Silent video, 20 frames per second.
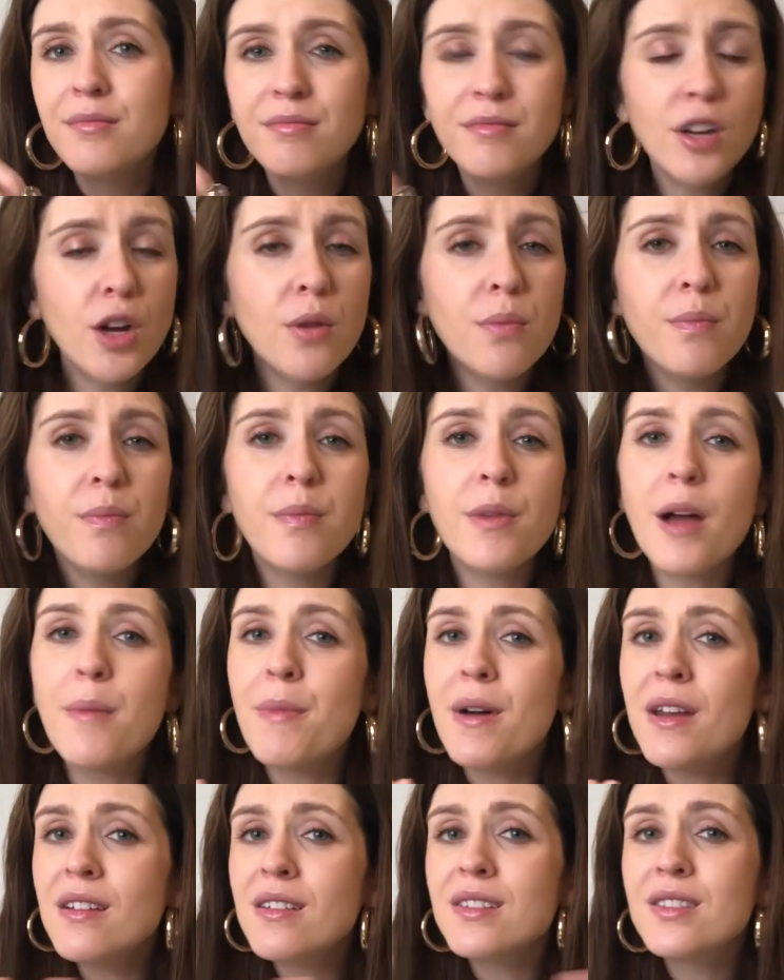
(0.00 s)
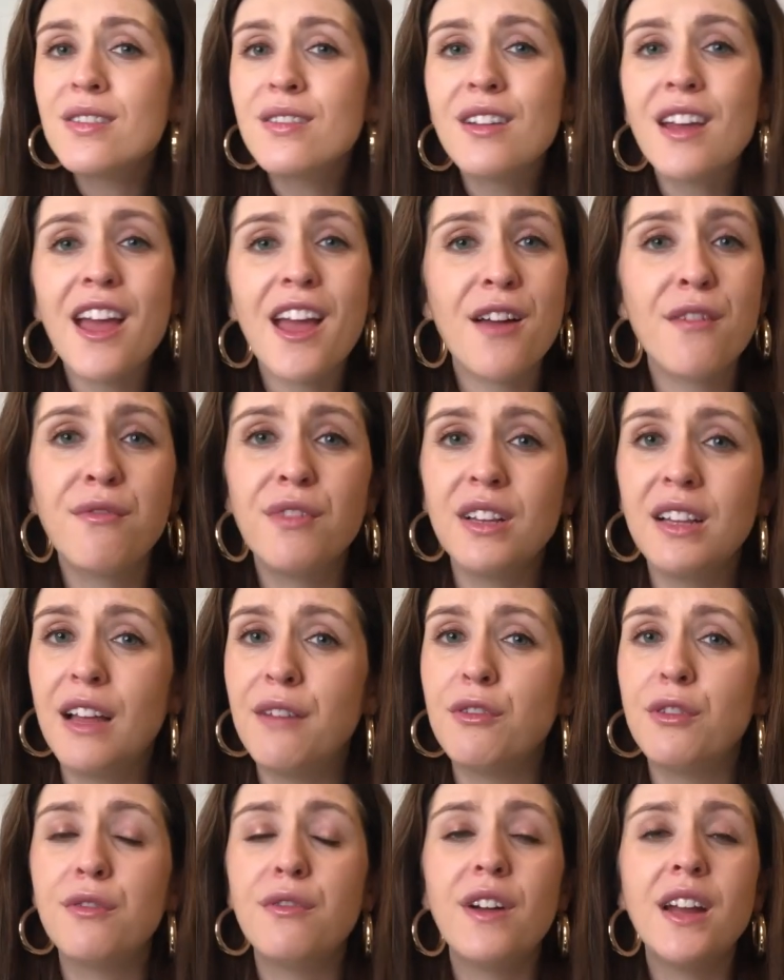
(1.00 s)
Nope, abundance on every
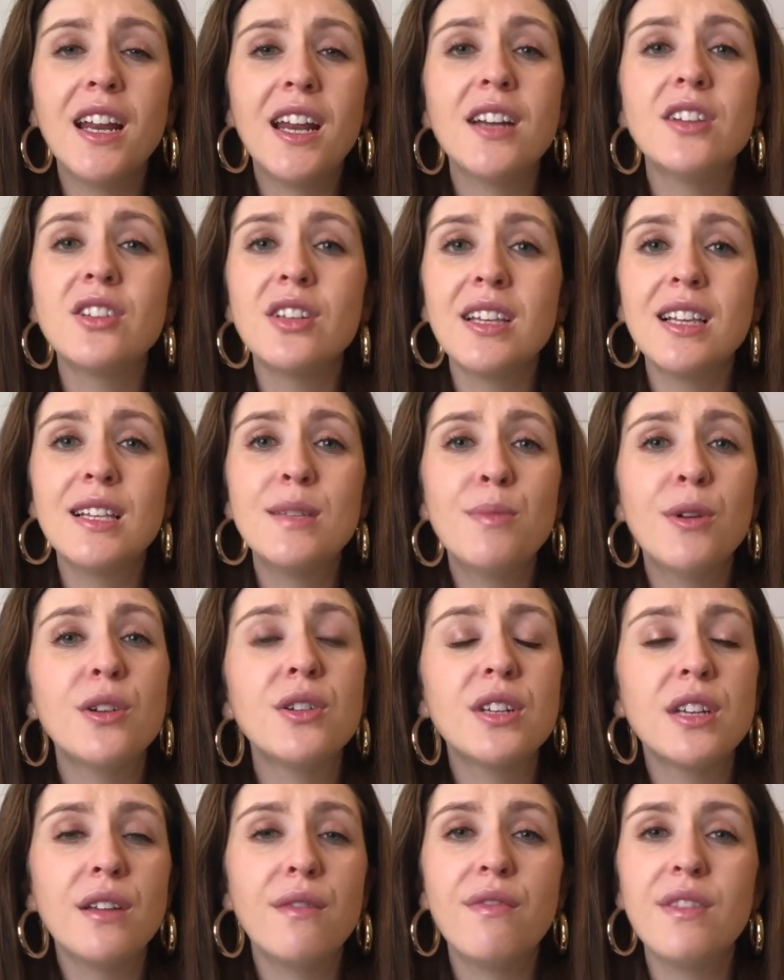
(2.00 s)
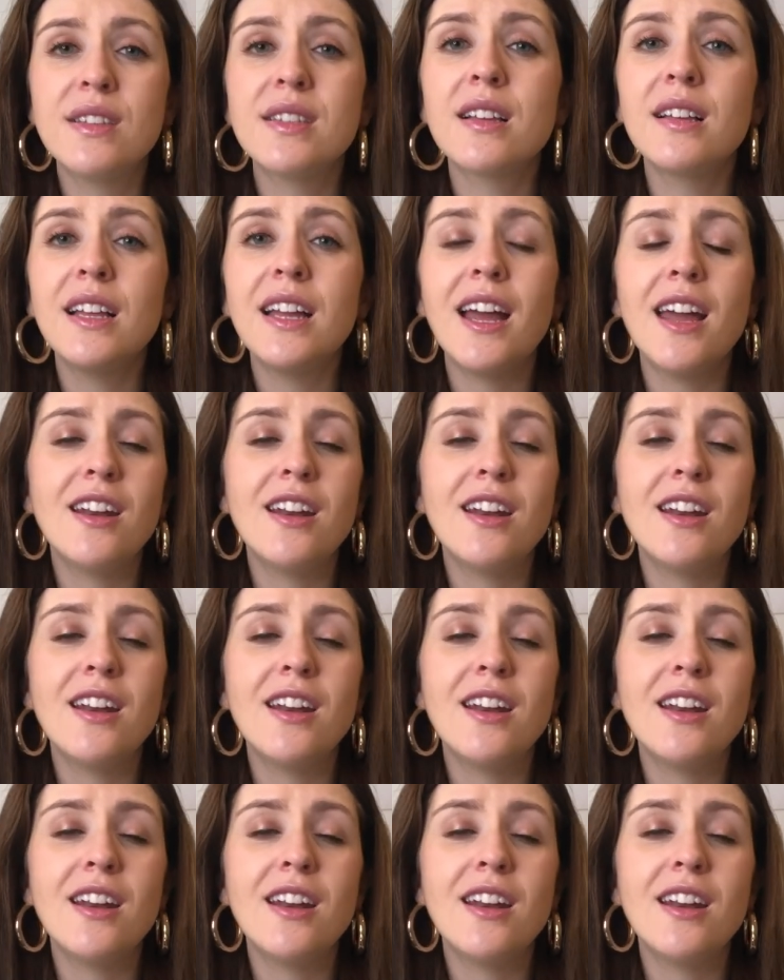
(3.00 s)
level, financially, spiritually, physically,